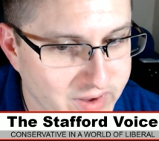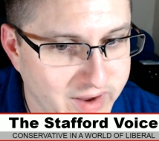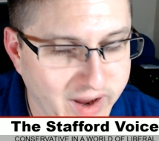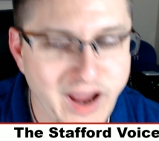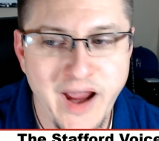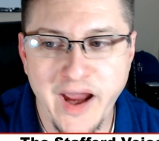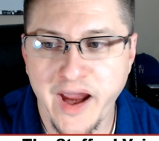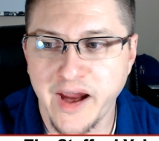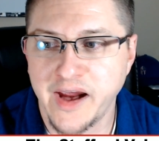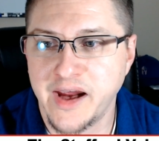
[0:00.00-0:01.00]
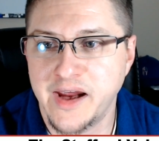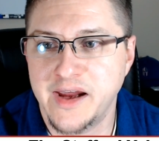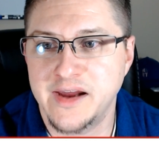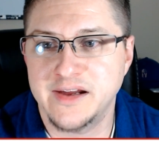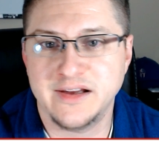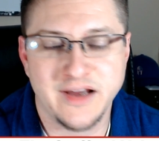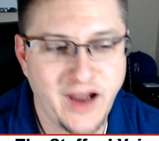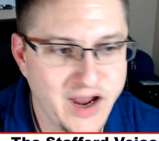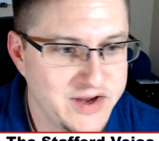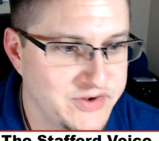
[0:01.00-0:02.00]
Hey,
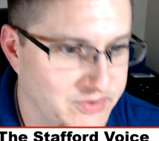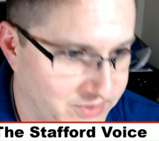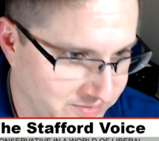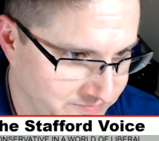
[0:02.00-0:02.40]
how you doing?